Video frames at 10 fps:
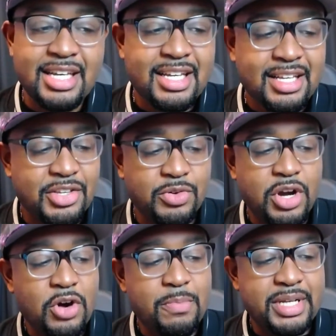You go,
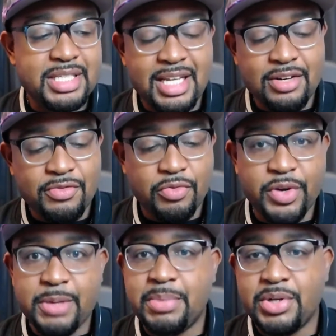instead of
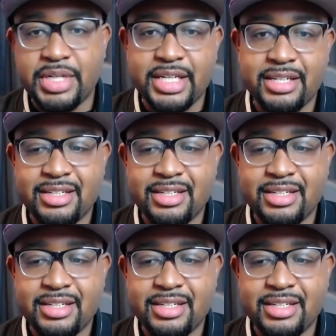rebooting,